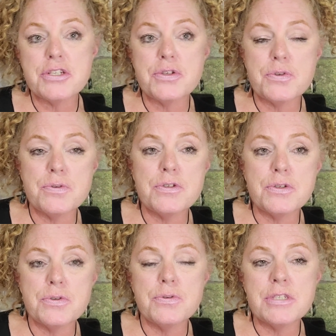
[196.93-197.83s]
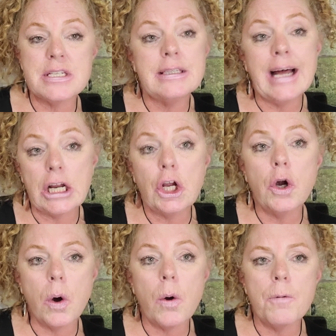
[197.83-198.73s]
to let
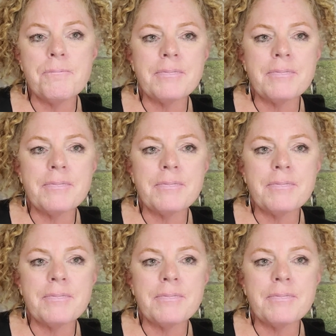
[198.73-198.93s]
go.